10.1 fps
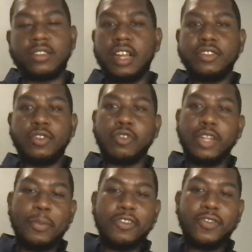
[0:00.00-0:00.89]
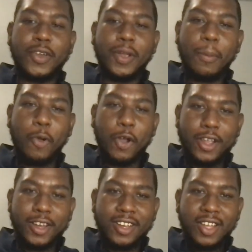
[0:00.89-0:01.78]
So sleep is very
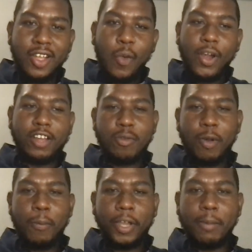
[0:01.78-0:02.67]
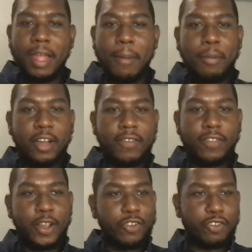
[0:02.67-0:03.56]
important. Where can someone pick up that book if
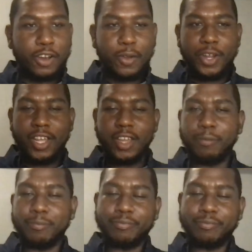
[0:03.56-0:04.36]
they're interested in reading it?